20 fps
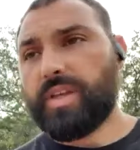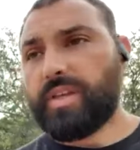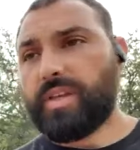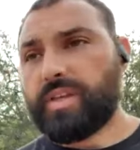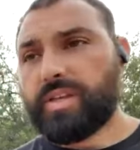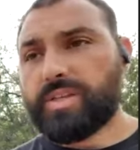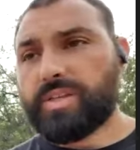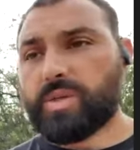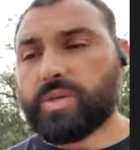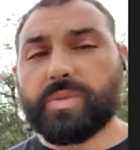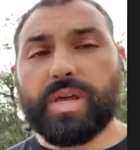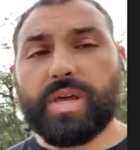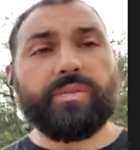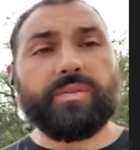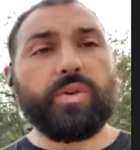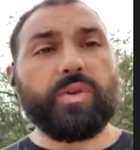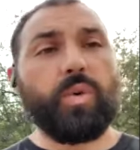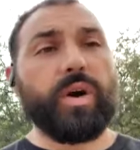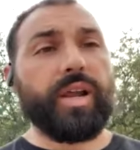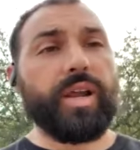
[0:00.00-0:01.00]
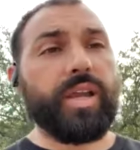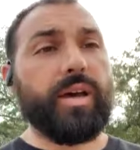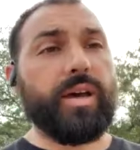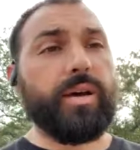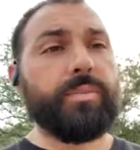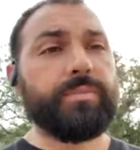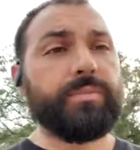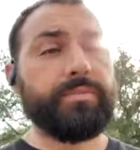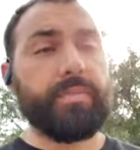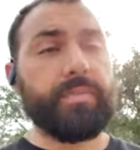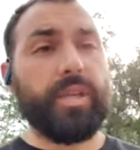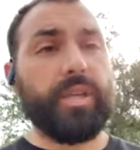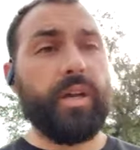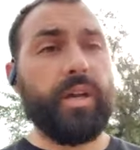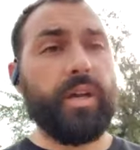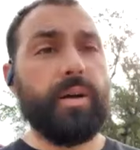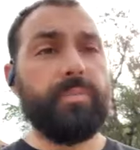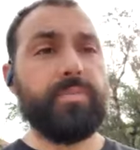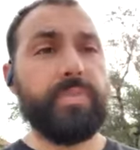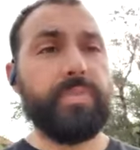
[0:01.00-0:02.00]
So as many of you want to come,
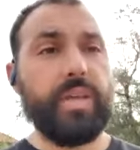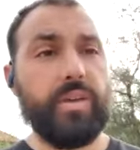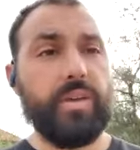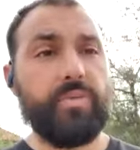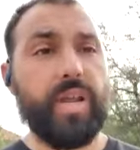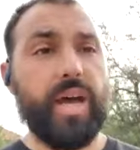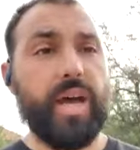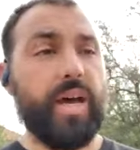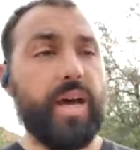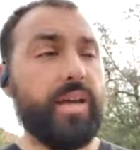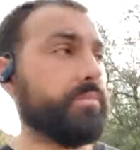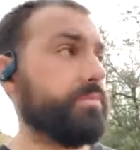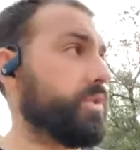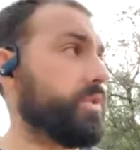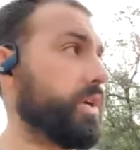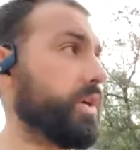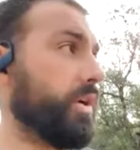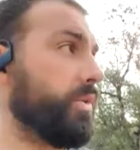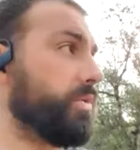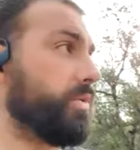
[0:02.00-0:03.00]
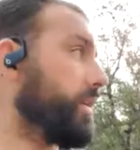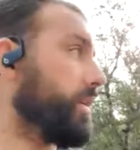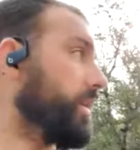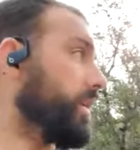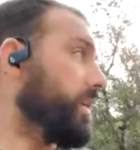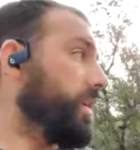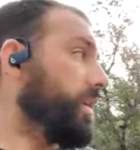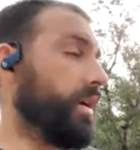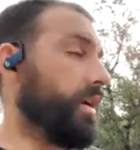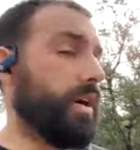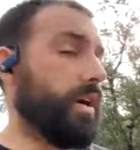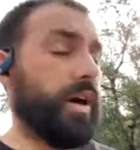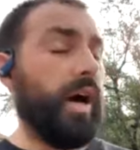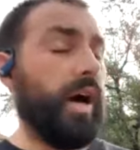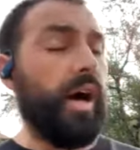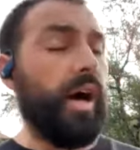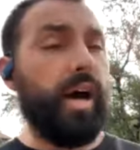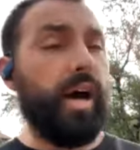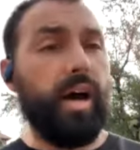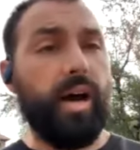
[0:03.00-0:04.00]
come. If not, don't.
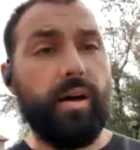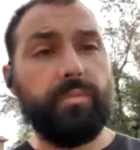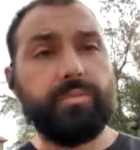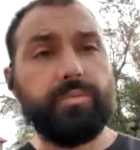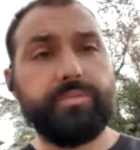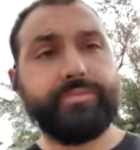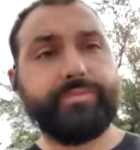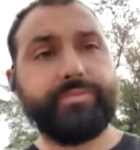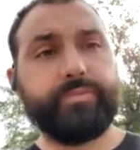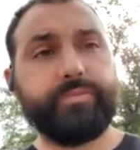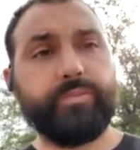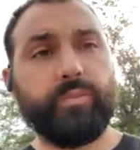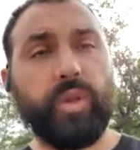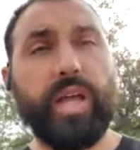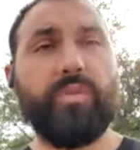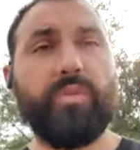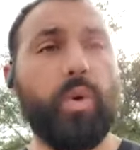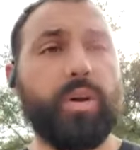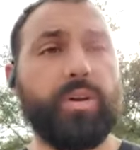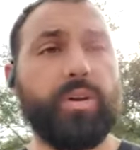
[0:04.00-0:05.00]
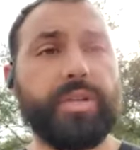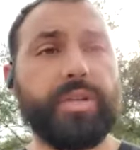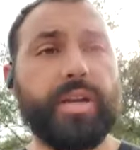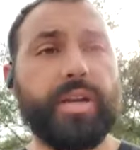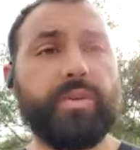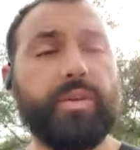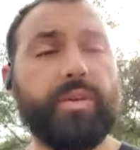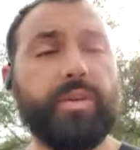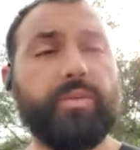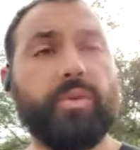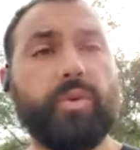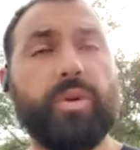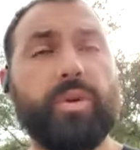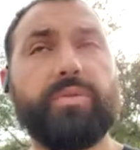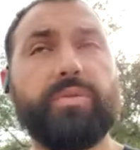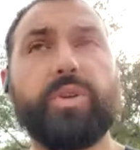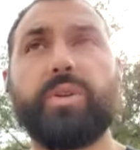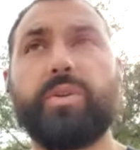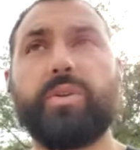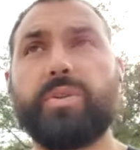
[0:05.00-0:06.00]
We'll have waters and everything for whoever
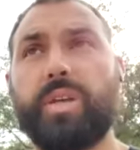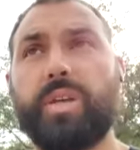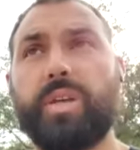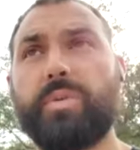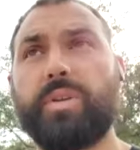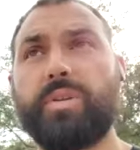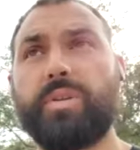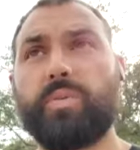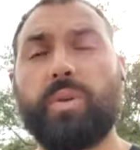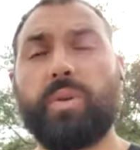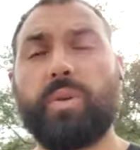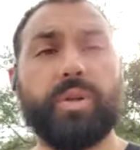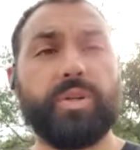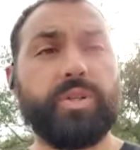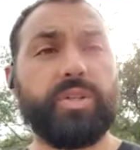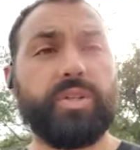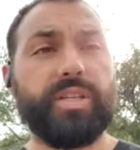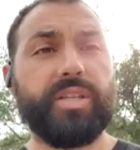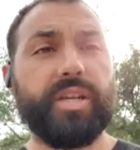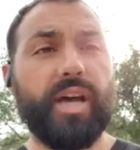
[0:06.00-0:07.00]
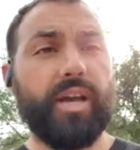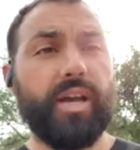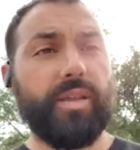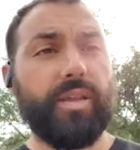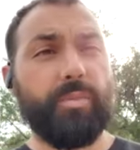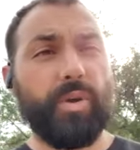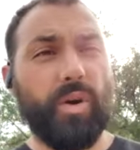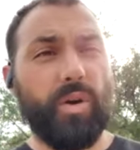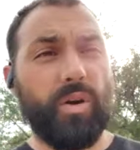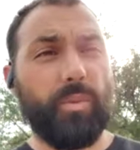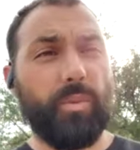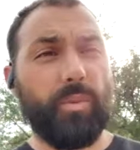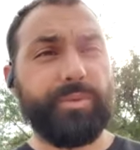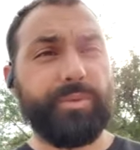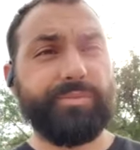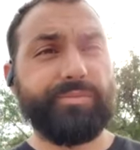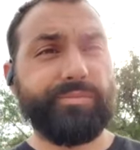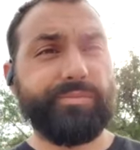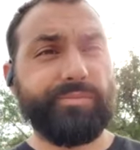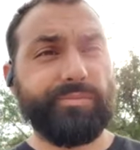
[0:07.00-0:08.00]
shows up because we don't want you to die. That'd be horrible.
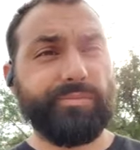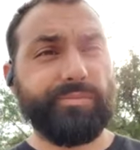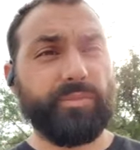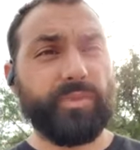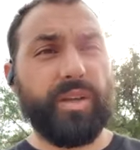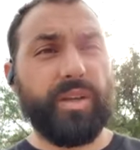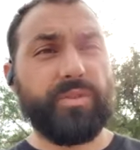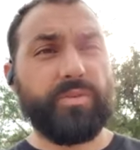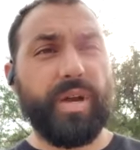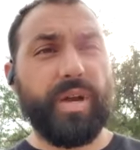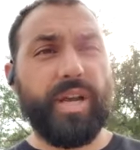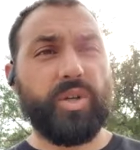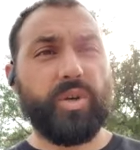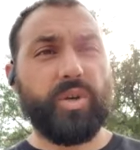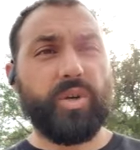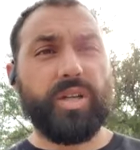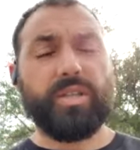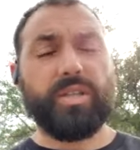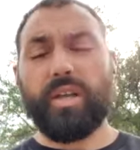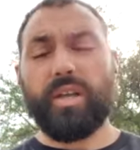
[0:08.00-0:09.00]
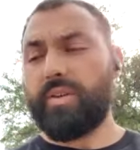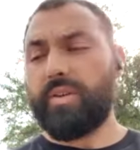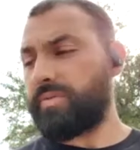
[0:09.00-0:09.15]
We'll have some hydrate stuff.